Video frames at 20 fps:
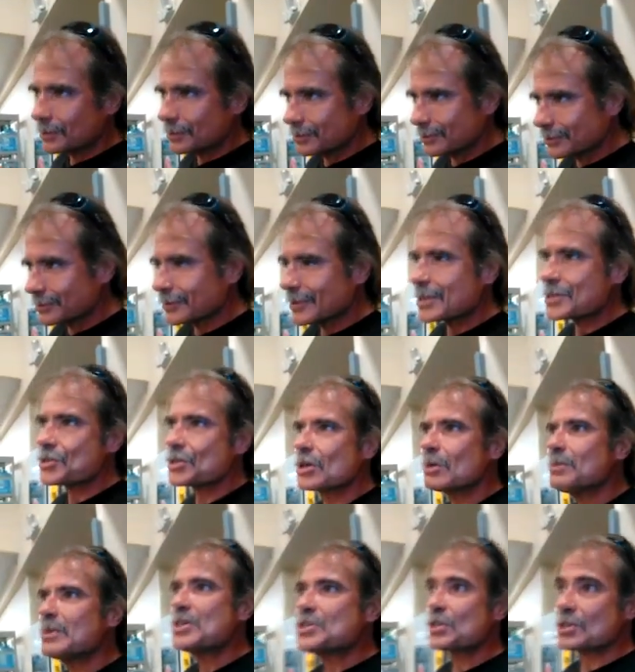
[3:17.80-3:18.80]
can,
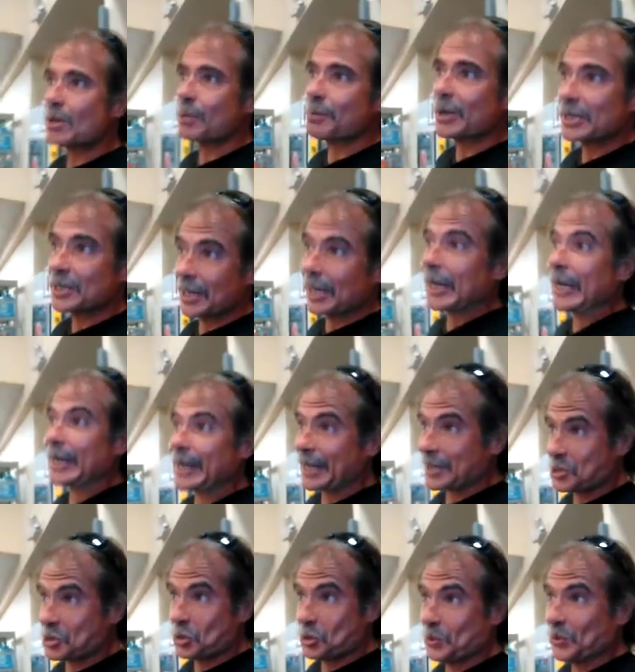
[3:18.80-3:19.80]
this could be something, I
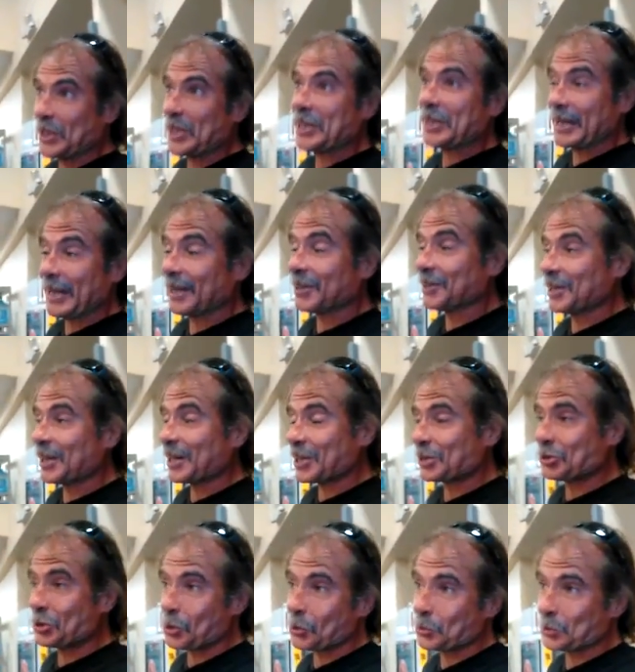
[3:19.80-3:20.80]
think he likes doing it
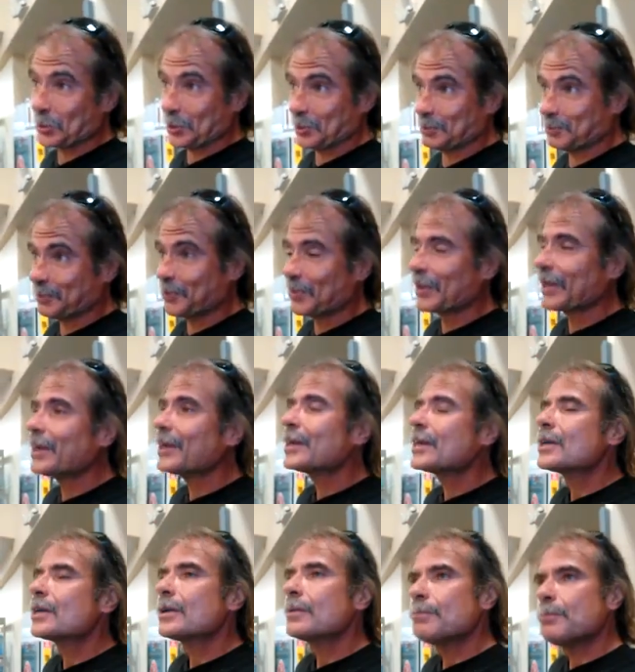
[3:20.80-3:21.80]
now that I told him.
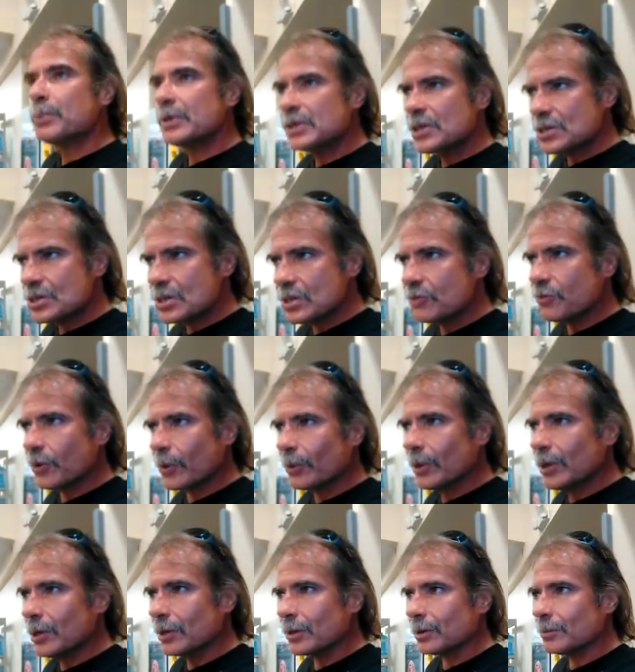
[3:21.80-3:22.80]
But this
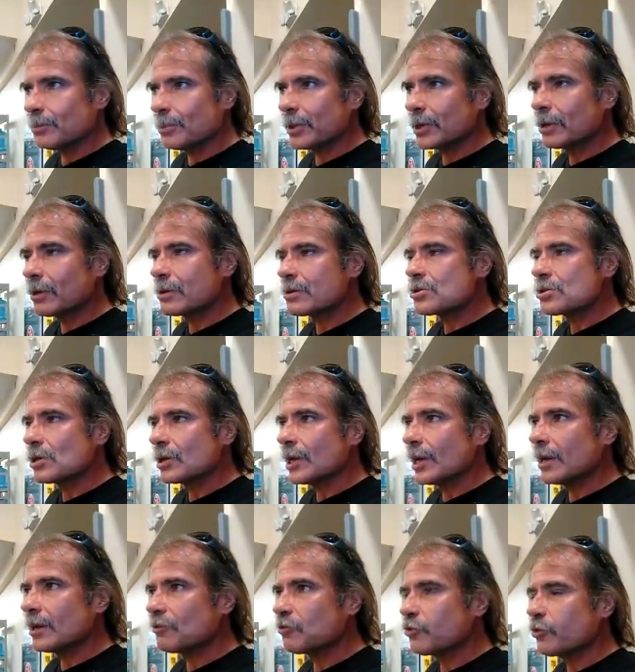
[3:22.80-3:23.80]
is very good
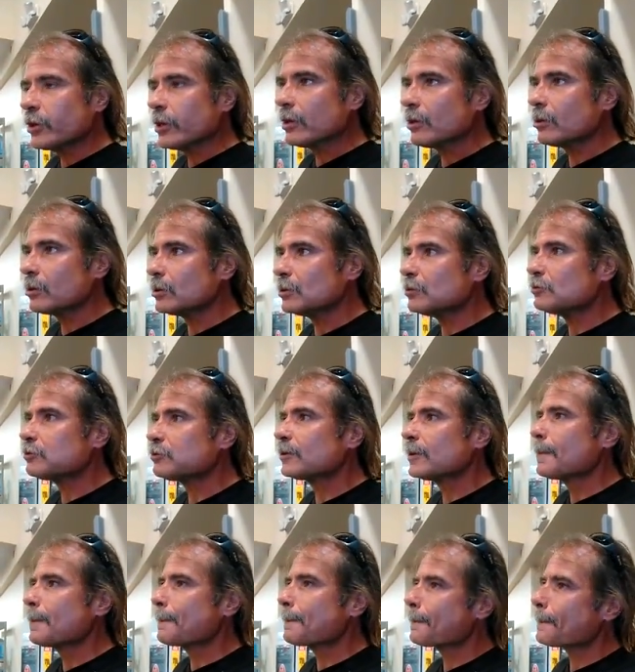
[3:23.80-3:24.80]
because you get a feel
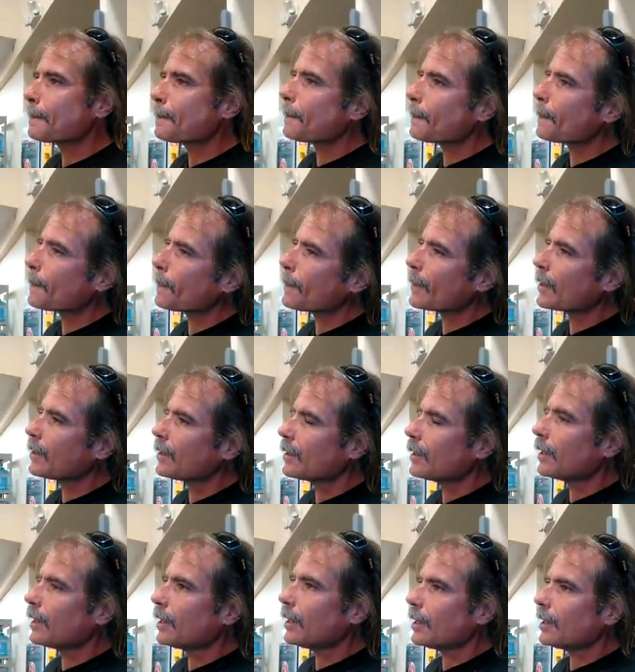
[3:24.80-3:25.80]

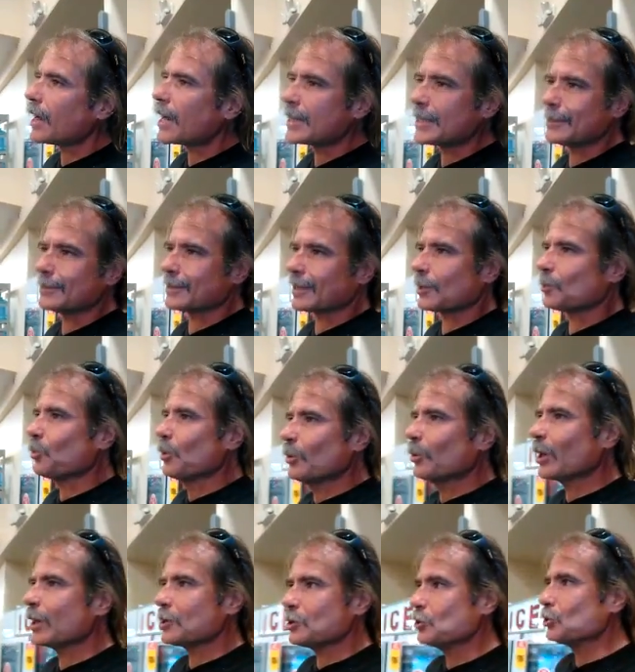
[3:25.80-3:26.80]
of, uh, I didn't
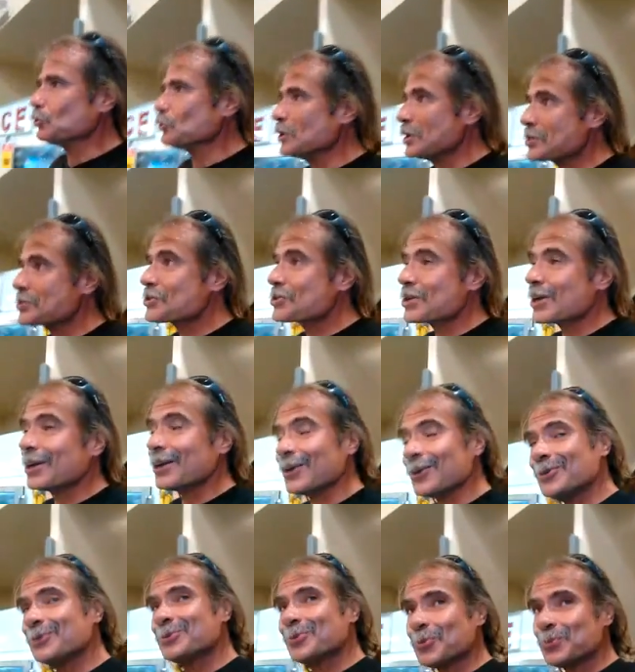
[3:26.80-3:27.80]
think we were going to do
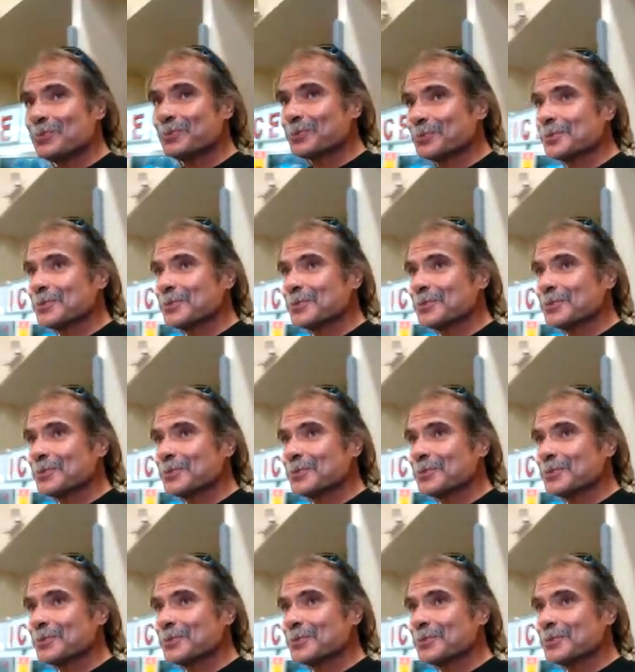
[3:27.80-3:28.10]
this, you know,